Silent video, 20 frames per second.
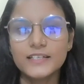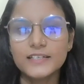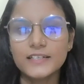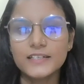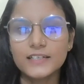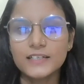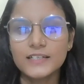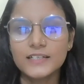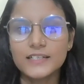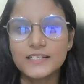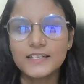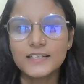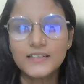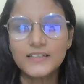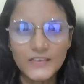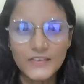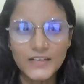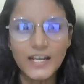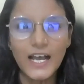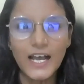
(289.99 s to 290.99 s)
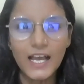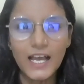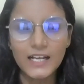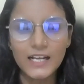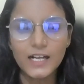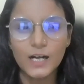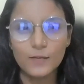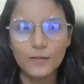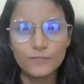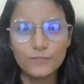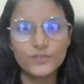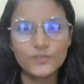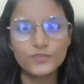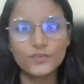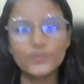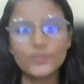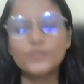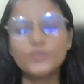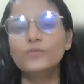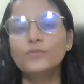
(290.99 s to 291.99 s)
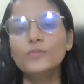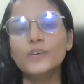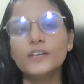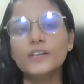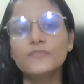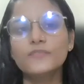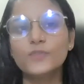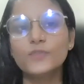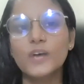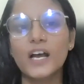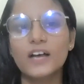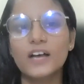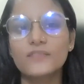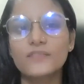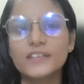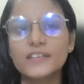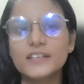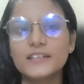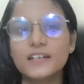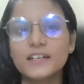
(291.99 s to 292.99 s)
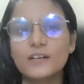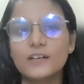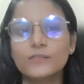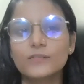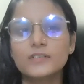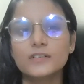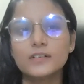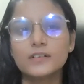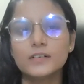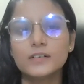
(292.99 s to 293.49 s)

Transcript: Jitendra, I'll come to you if you have any doubt.